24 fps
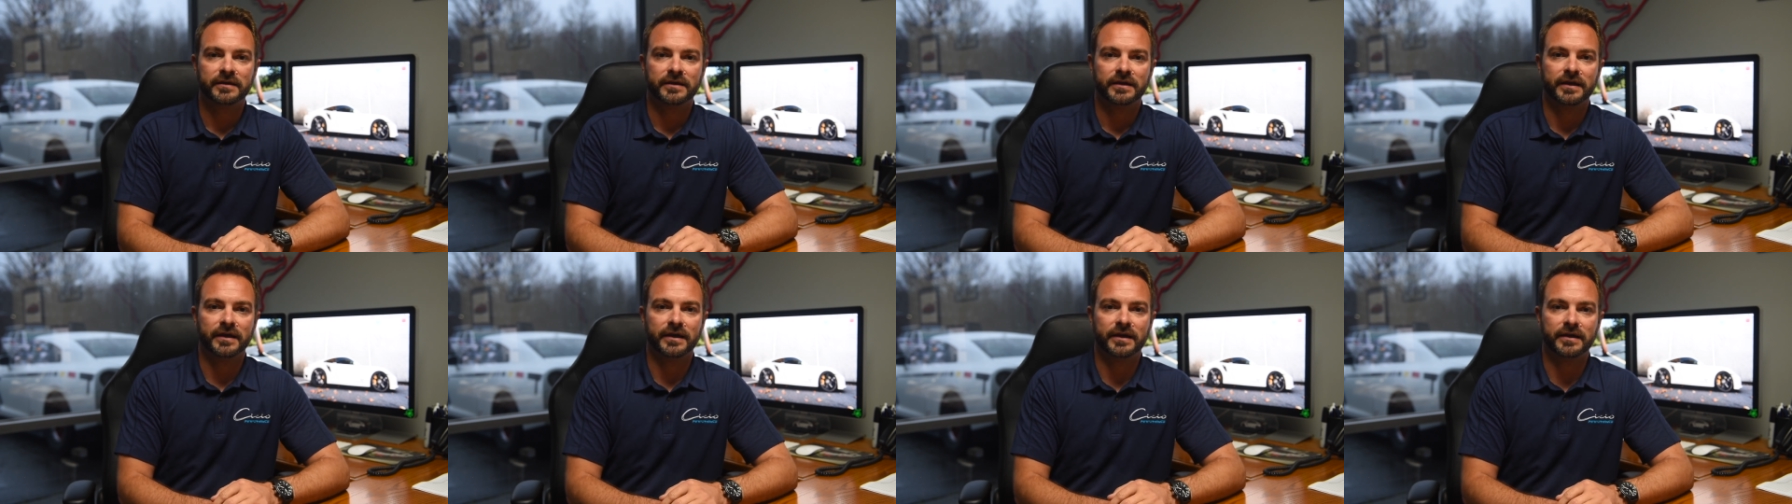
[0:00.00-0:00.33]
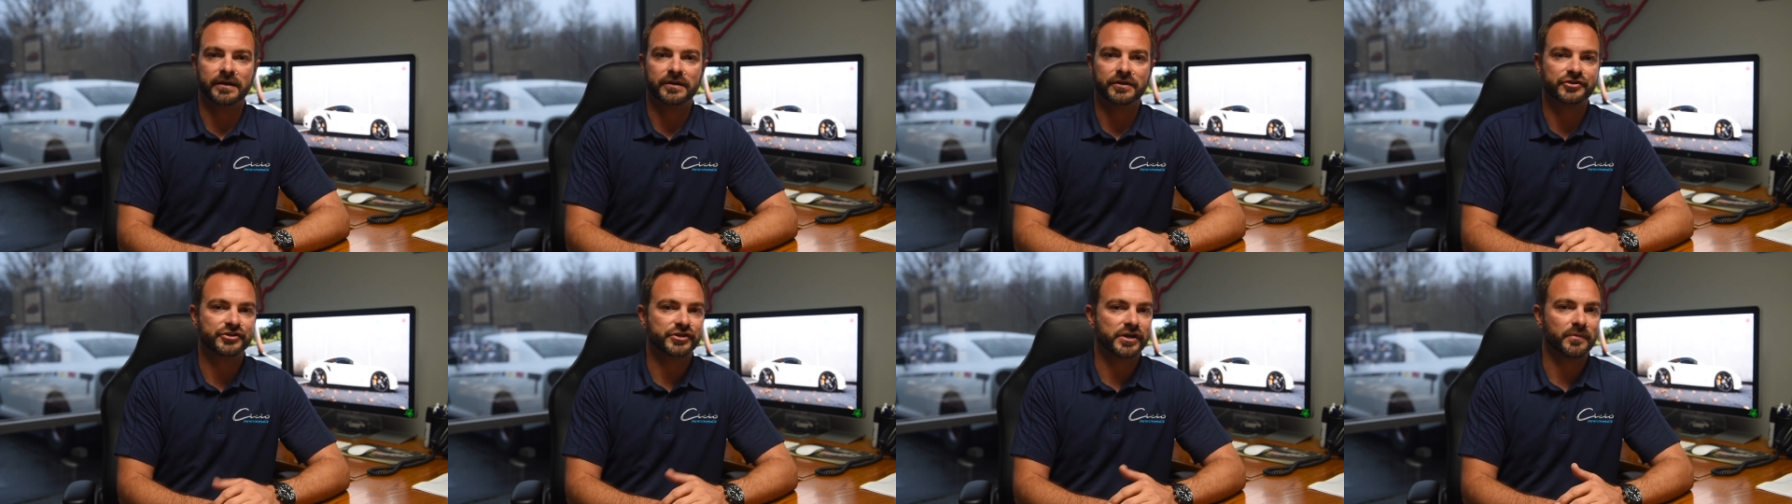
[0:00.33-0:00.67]

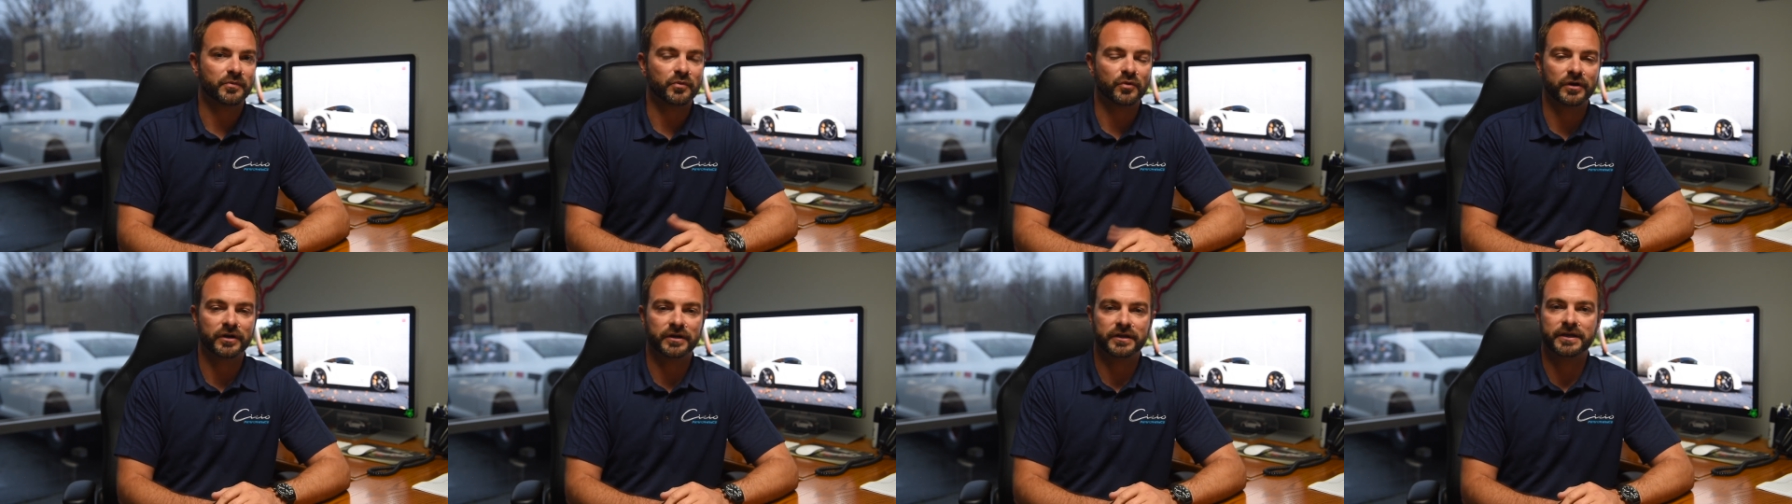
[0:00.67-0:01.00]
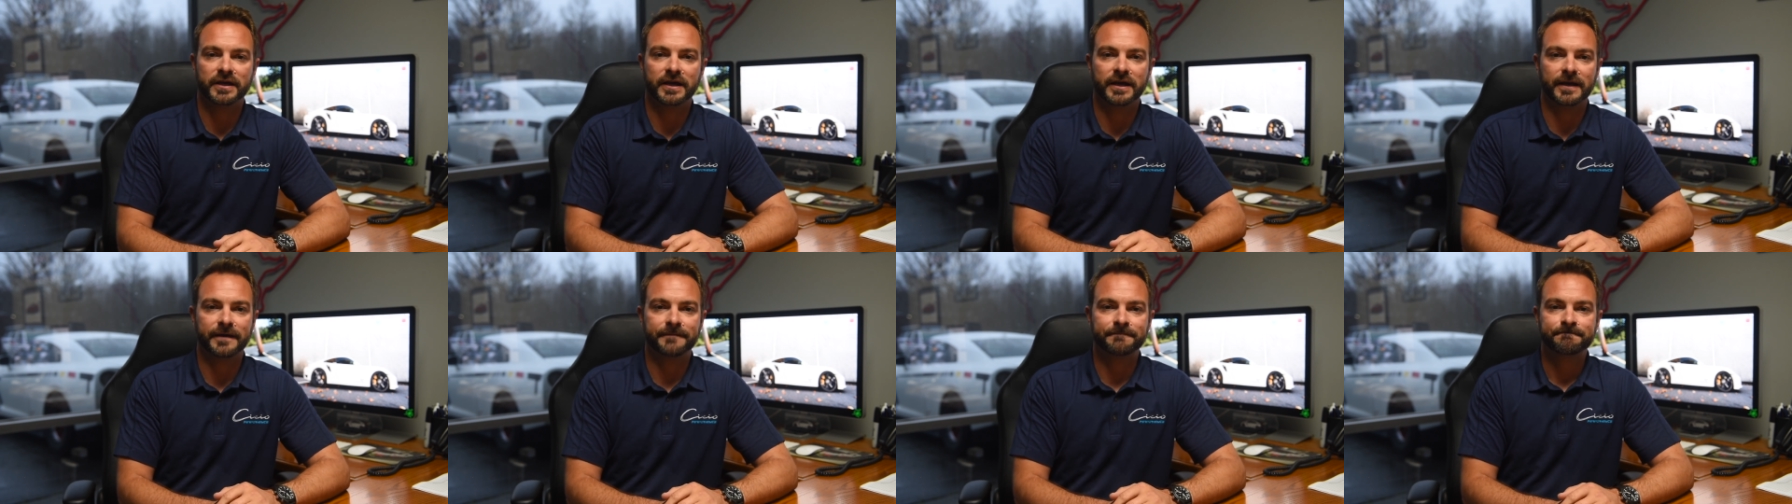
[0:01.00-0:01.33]
and a Shep
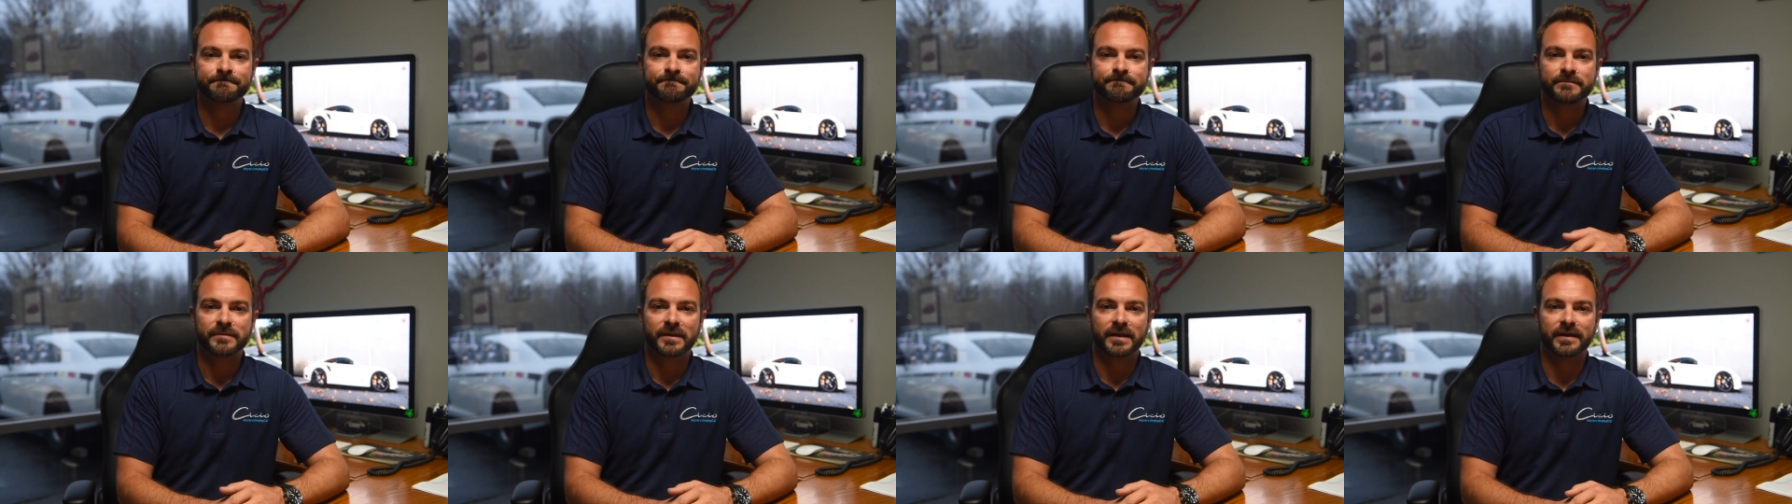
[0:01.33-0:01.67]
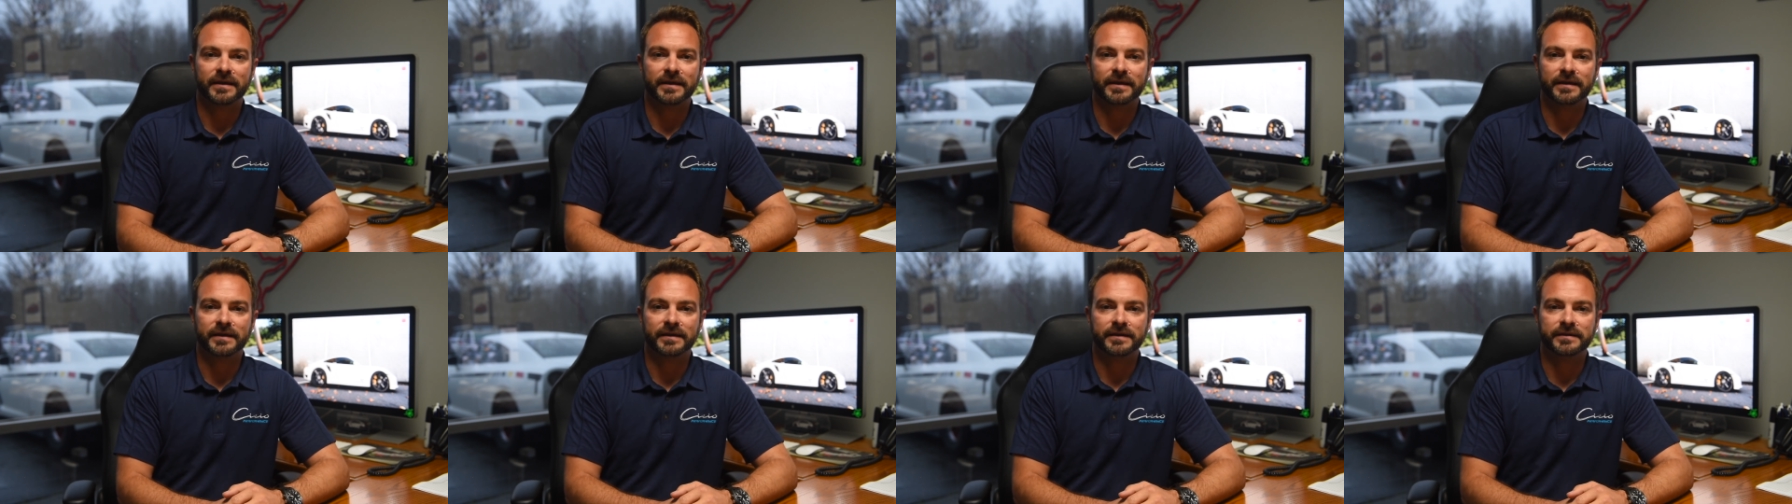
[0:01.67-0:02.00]
1K.
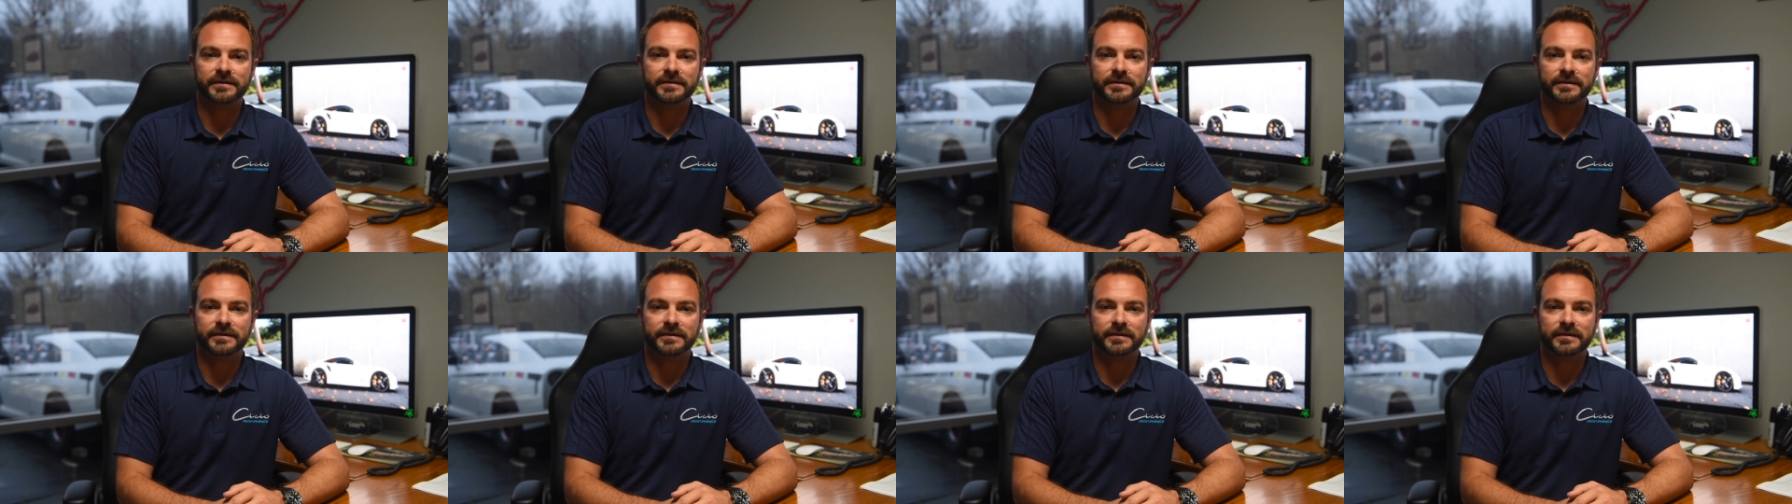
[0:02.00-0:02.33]
And